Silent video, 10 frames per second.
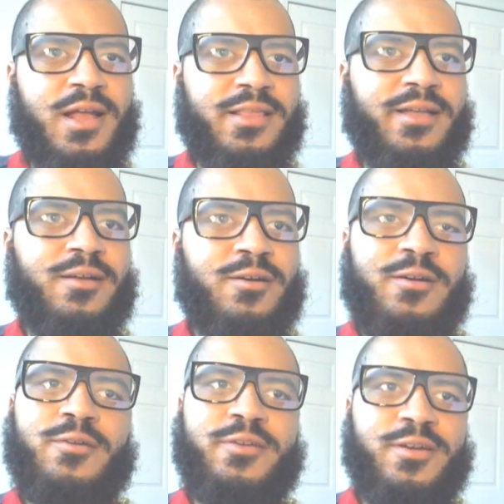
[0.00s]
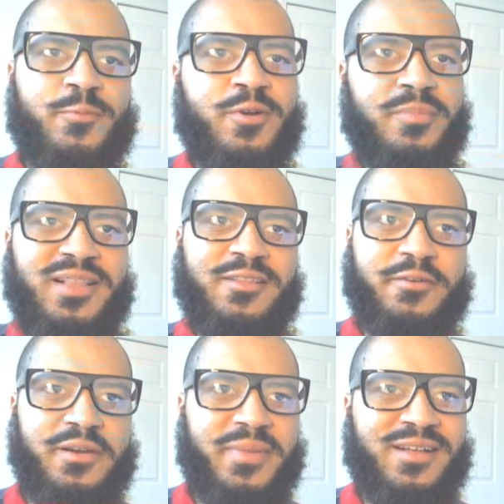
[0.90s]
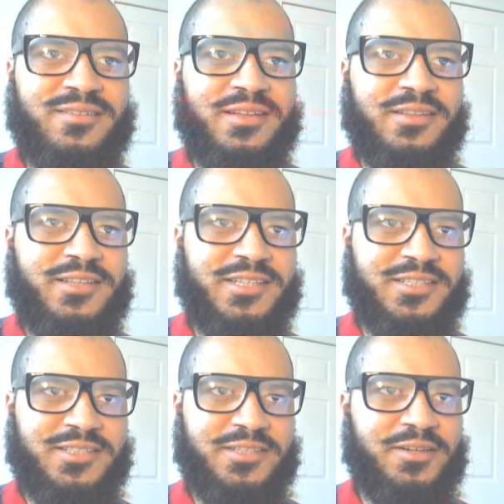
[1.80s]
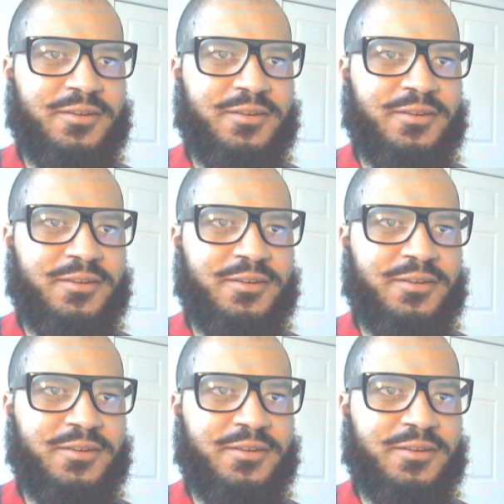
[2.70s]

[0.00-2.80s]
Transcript: like, oh, we're going to be learning about this,